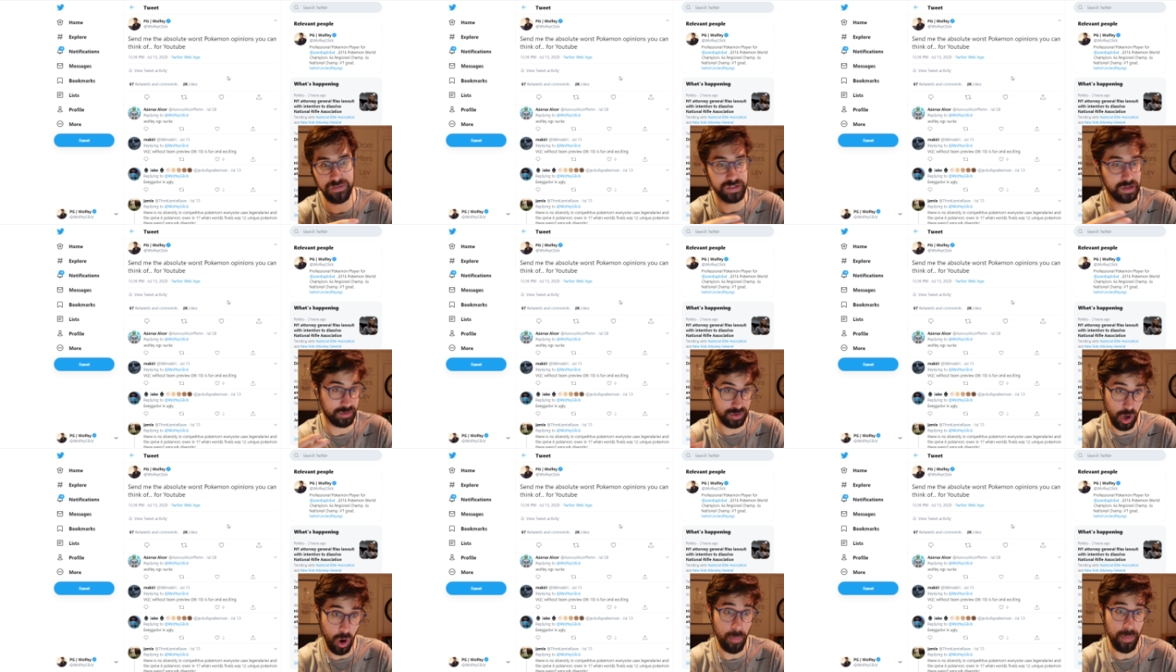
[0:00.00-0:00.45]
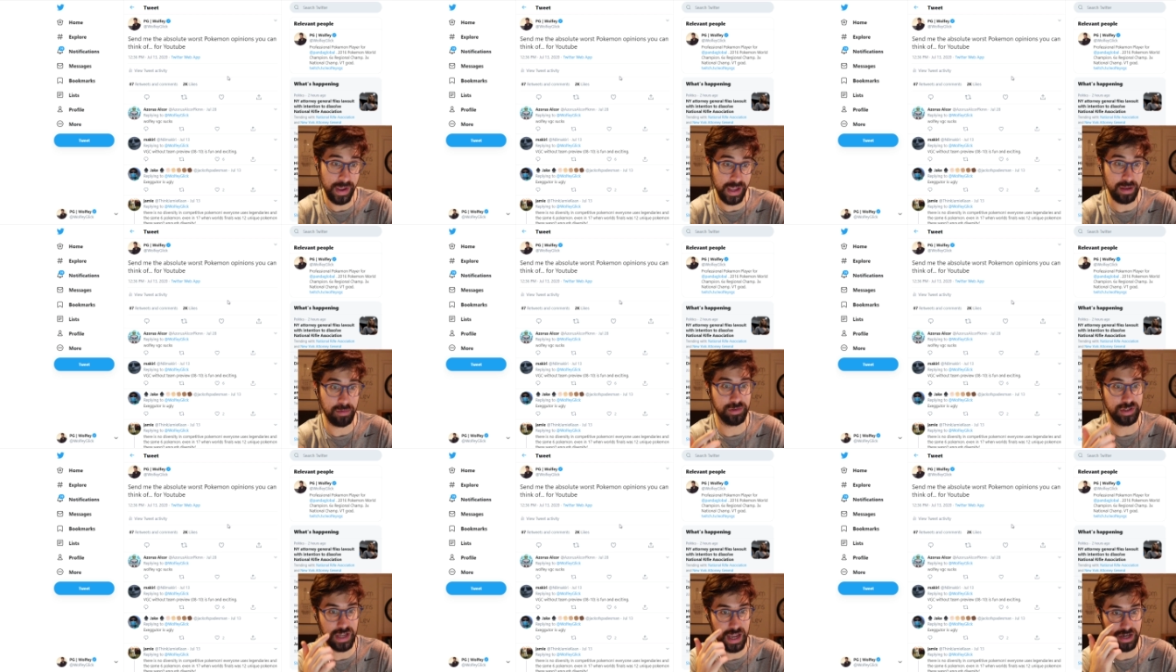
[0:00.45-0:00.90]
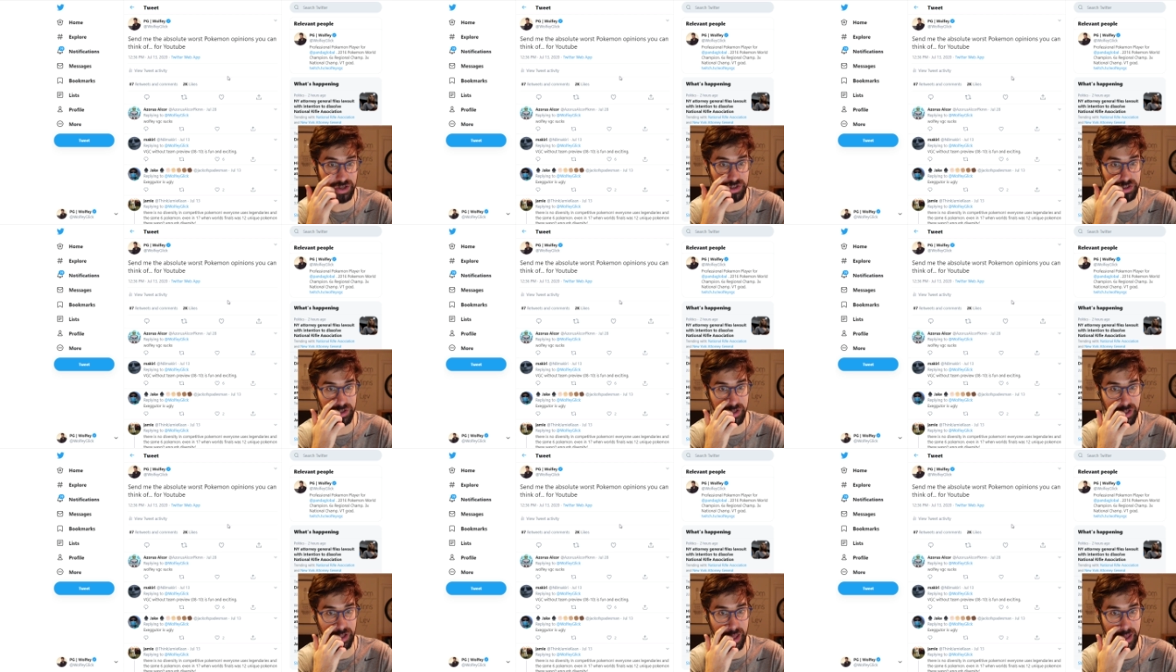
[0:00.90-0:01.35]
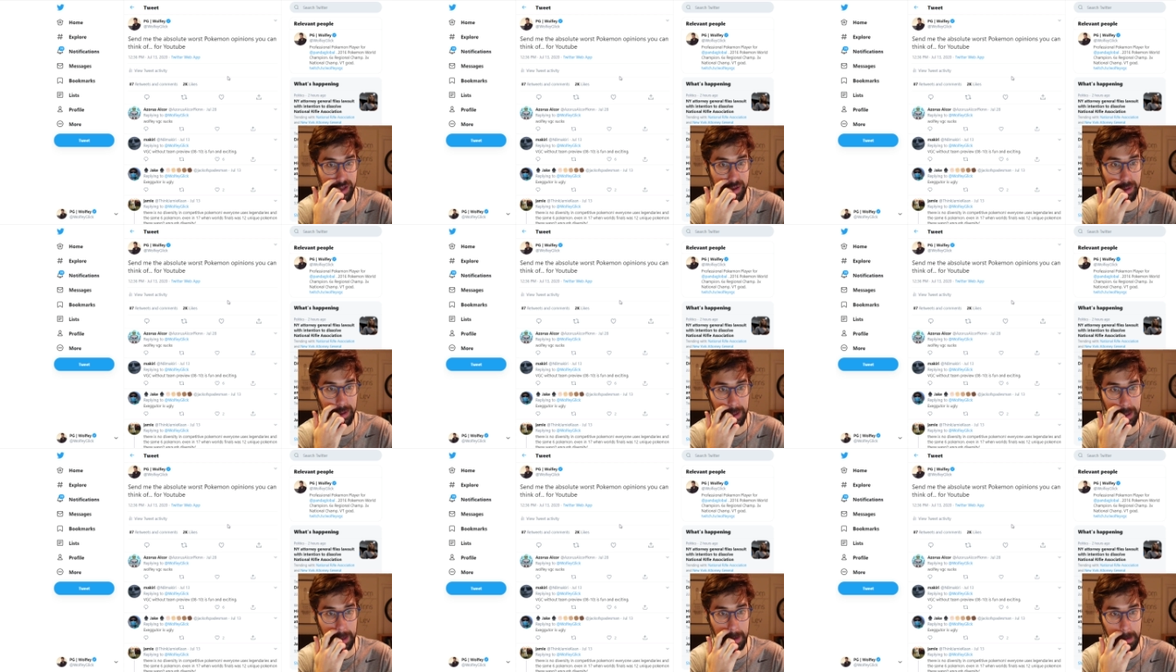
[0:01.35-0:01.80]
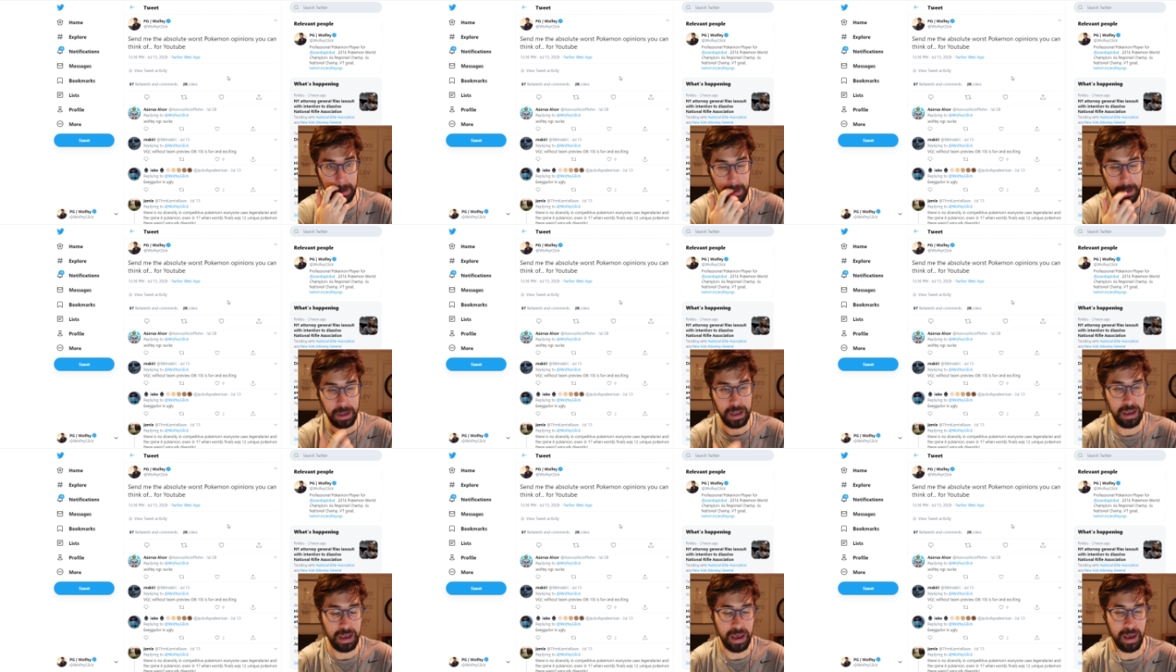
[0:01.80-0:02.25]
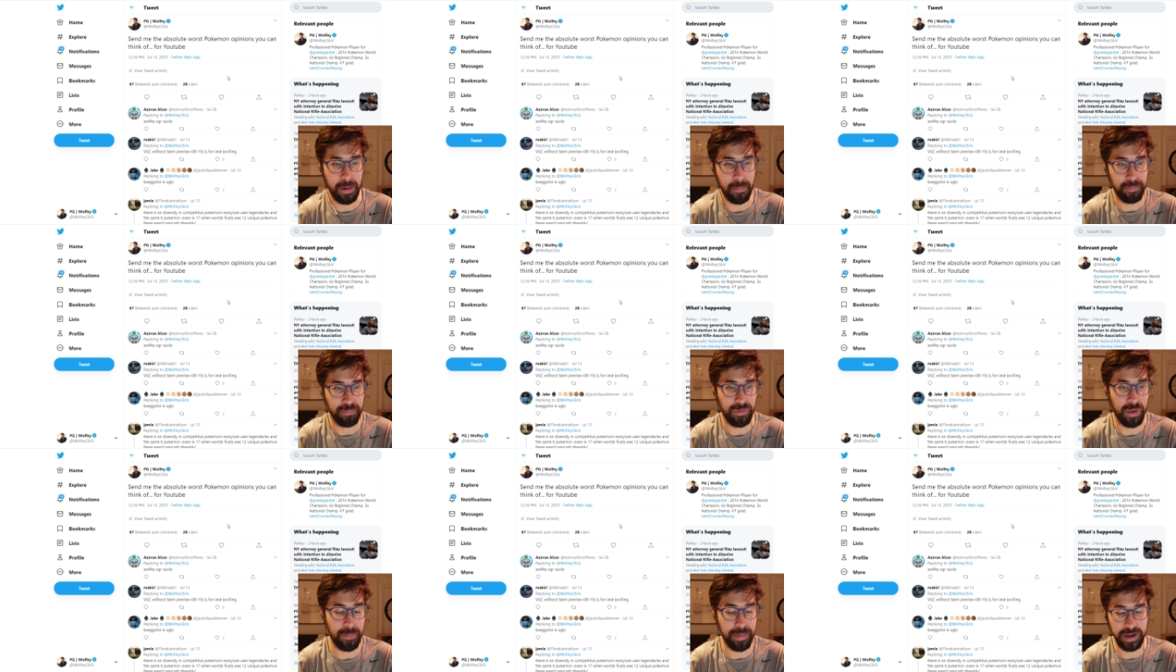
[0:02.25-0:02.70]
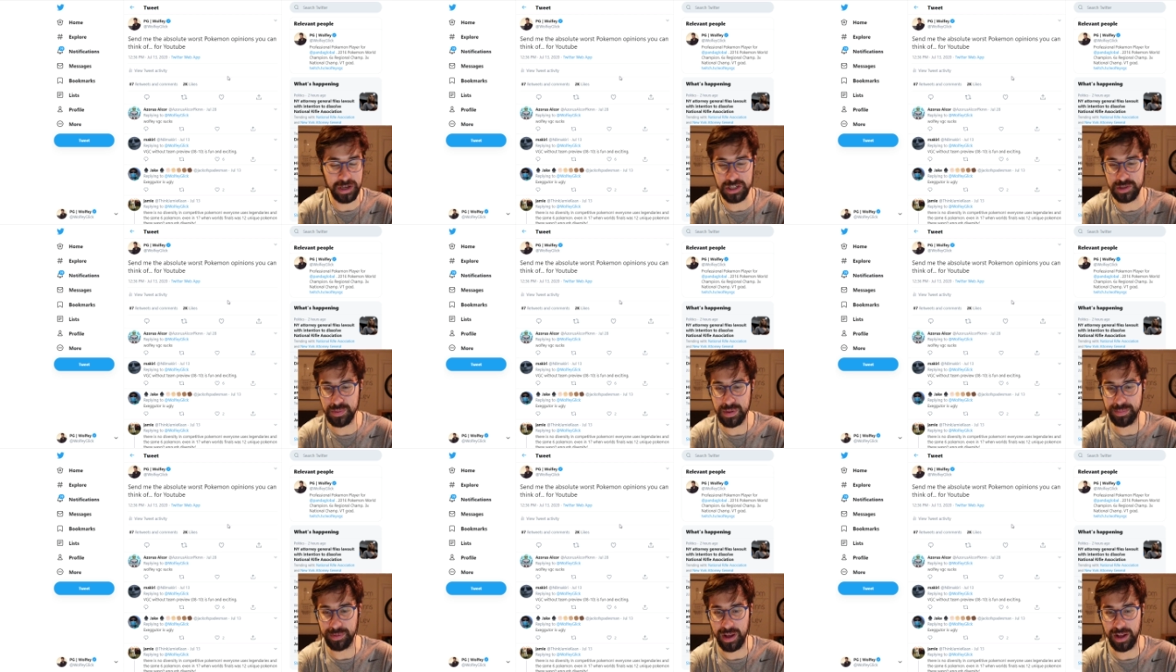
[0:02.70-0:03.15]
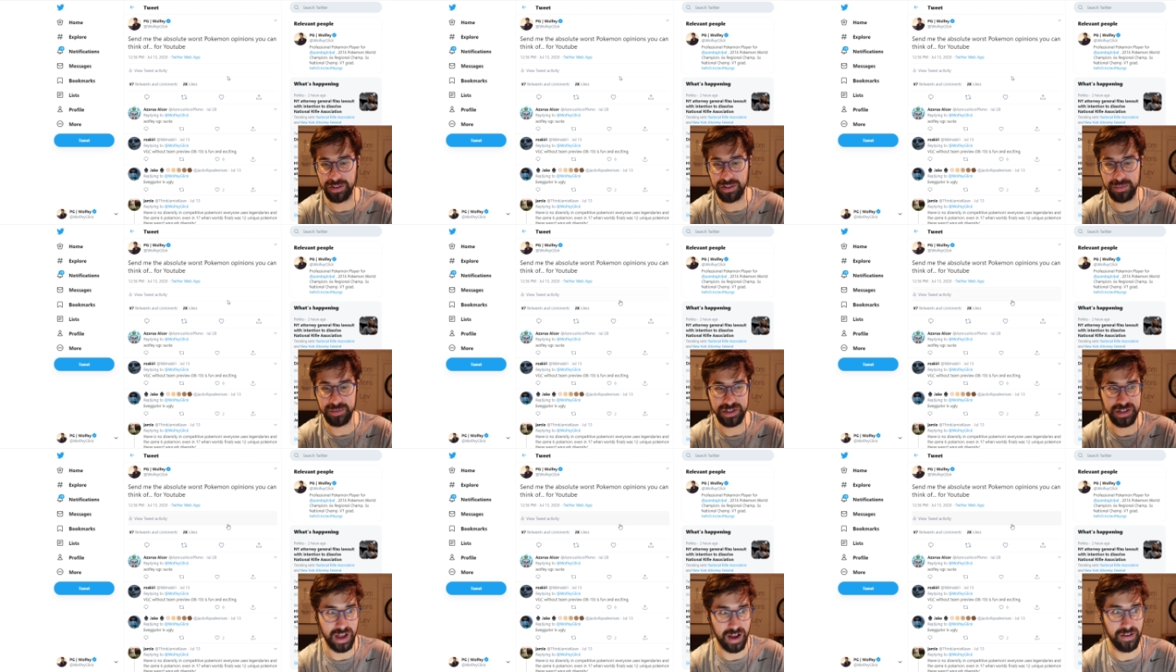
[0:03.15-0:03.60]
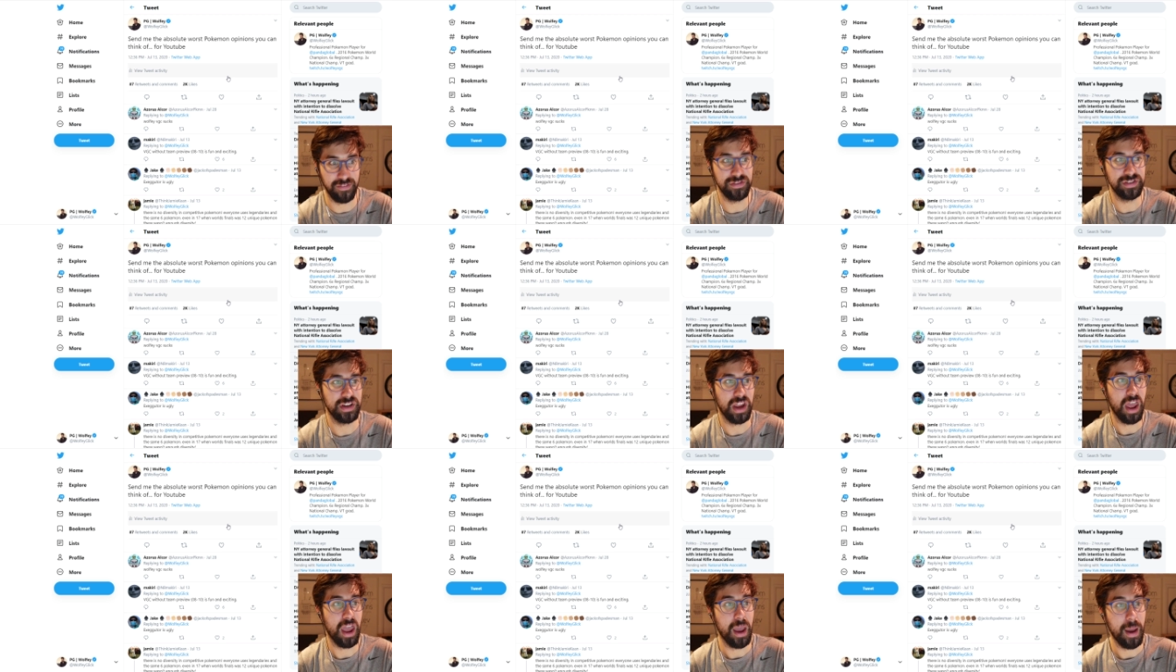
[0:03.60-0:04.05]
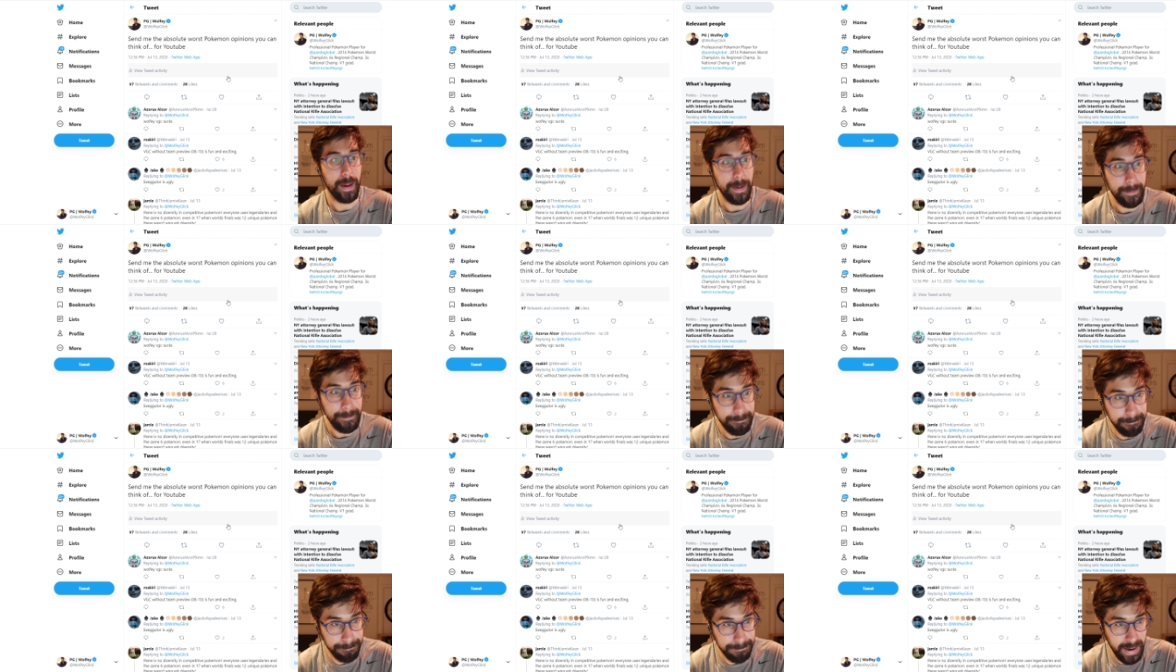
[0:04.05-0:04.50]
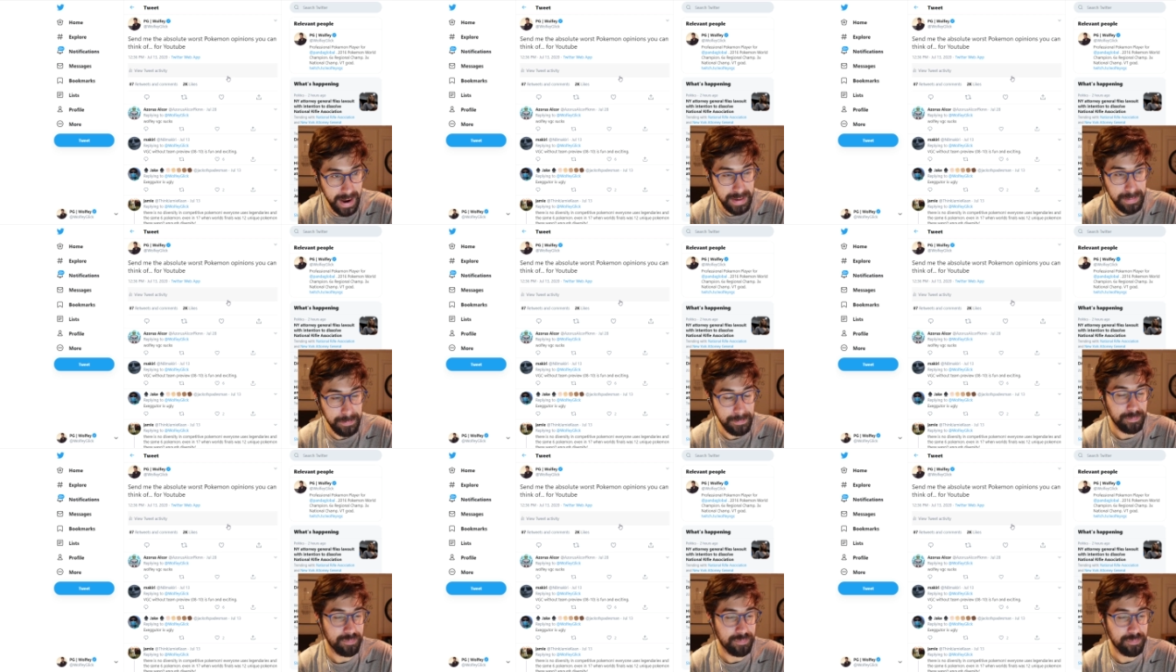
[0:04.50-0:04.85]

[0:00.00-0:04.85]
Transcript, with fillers: I was hoping it was actually, like, um, opinions people held themselves. But